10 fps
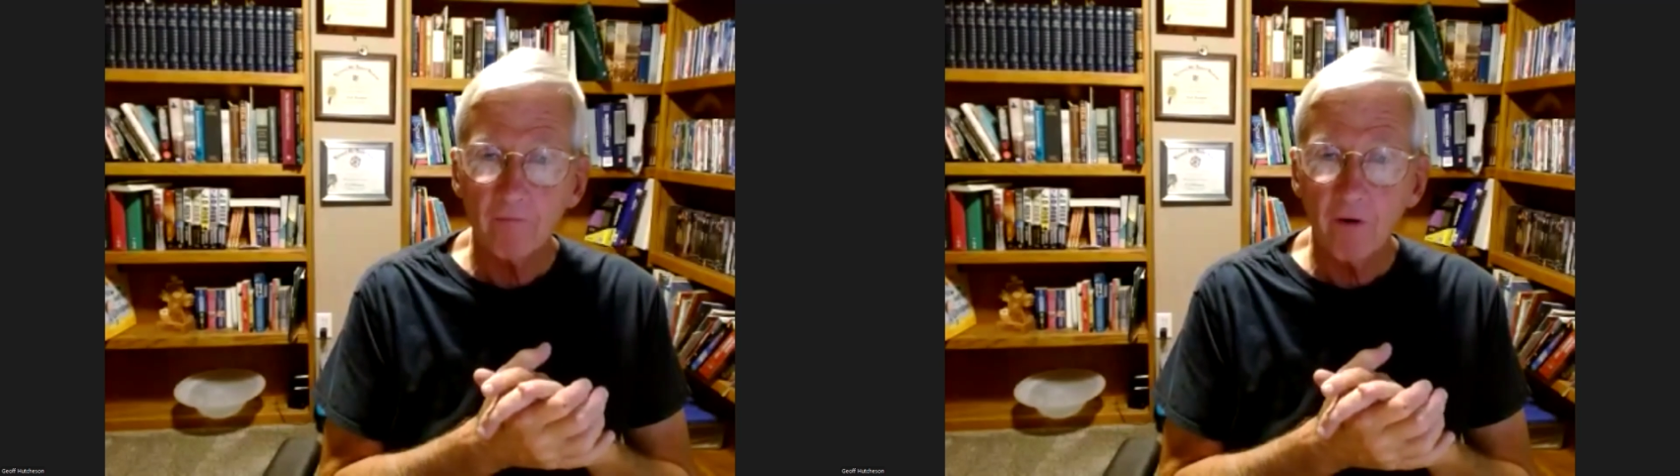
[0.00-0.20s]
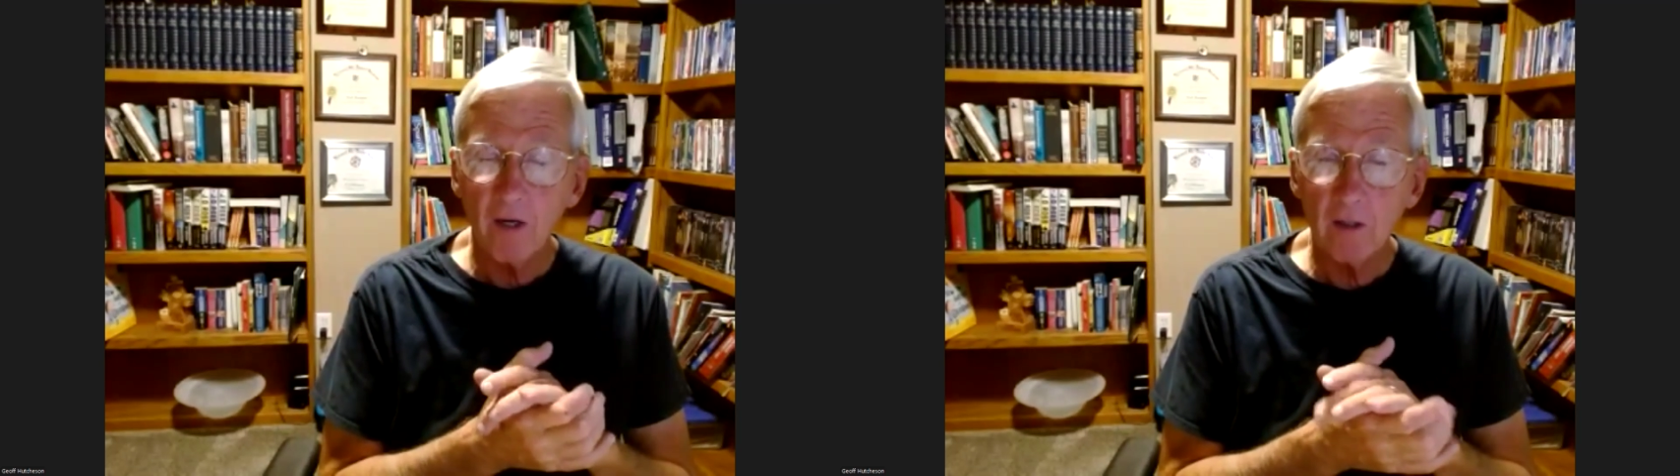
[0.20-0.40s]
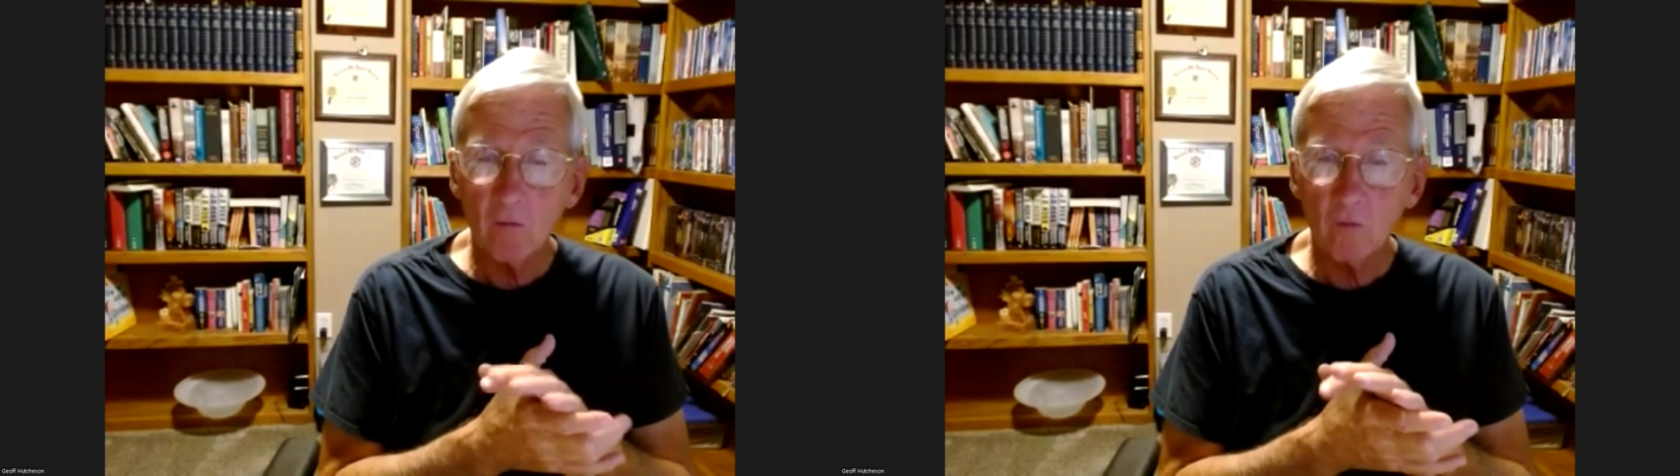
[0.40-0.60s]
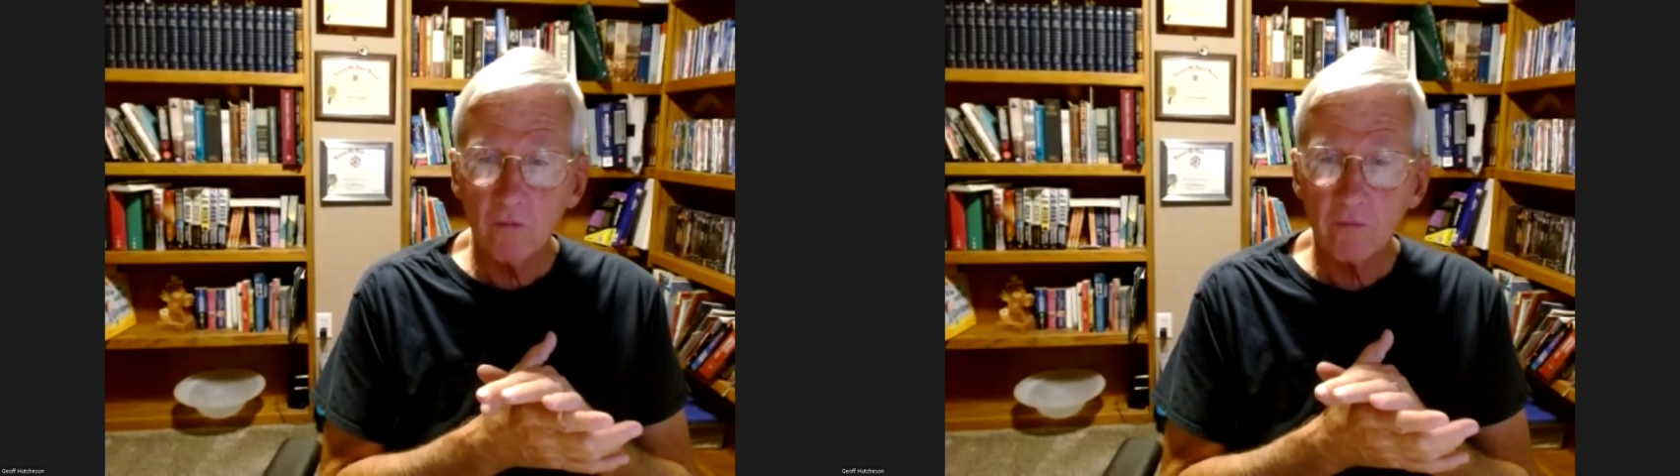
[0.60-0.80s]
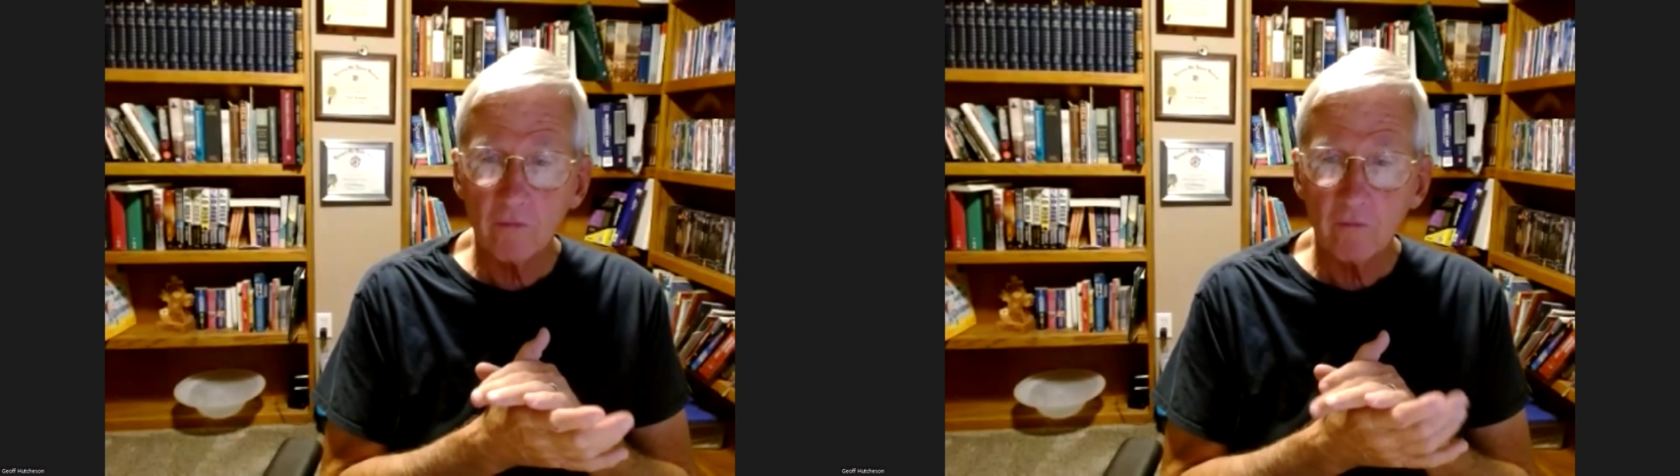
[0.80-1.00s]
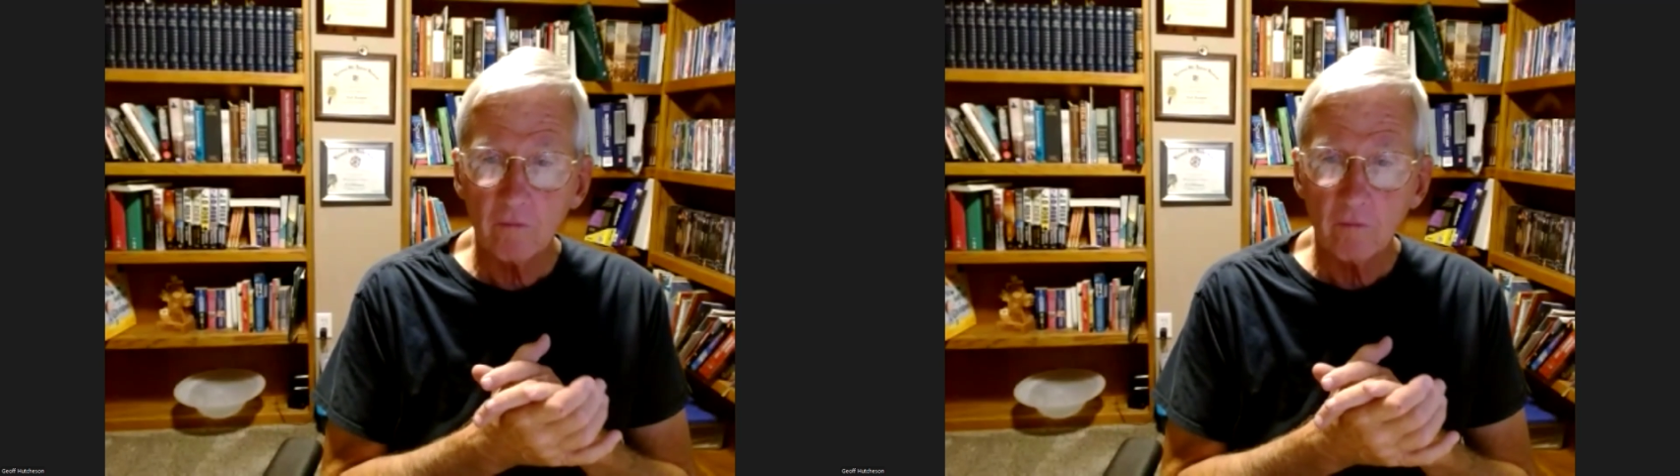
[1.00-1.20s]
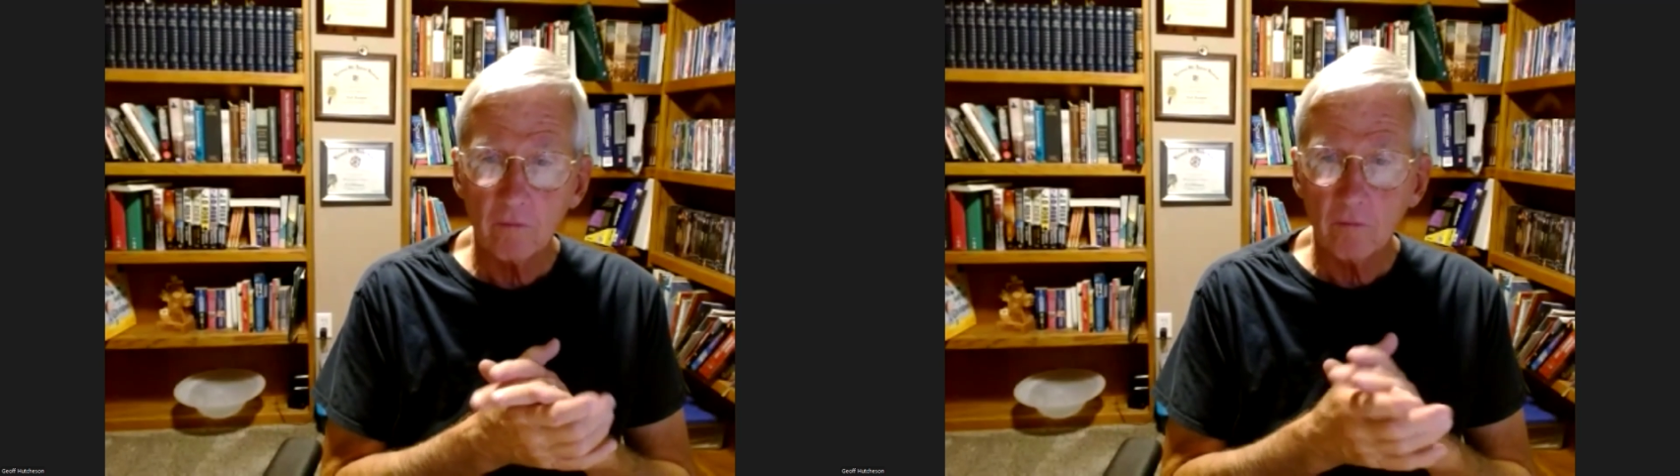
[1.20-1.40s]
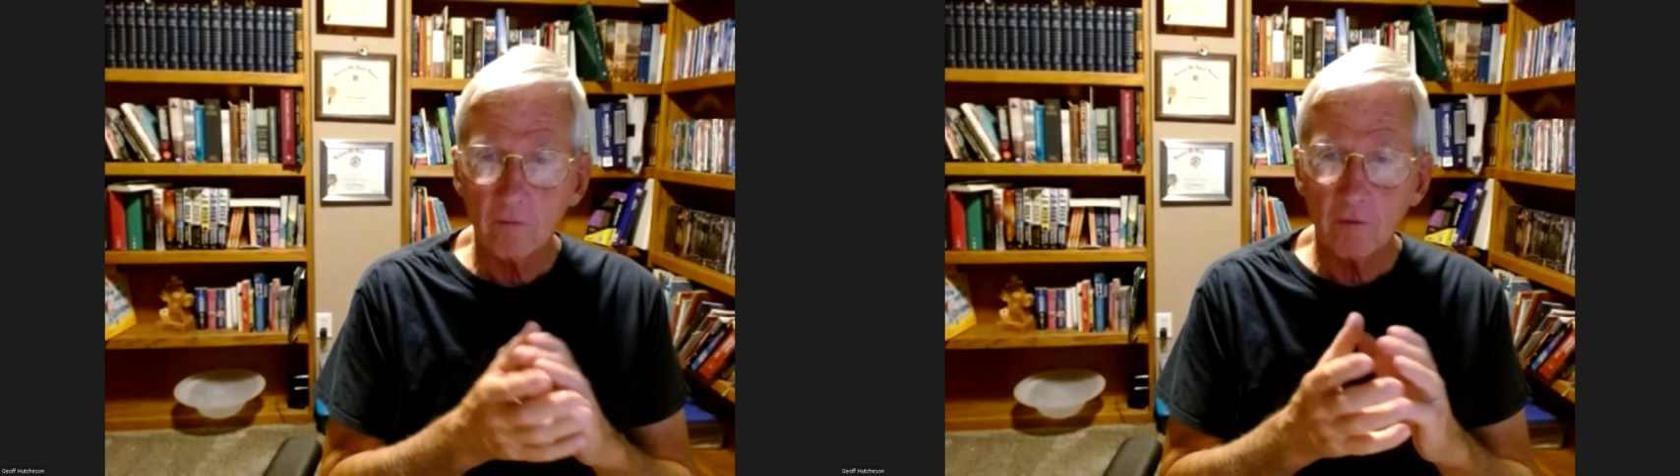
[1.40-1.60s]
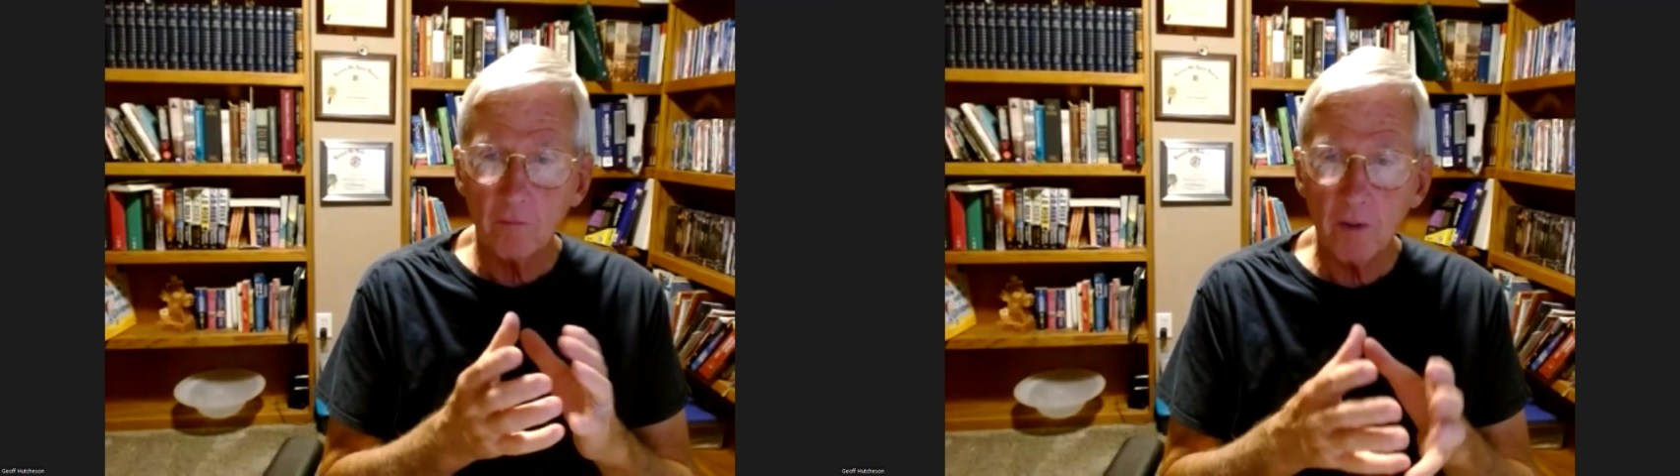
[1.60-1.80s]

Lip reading: fighting with the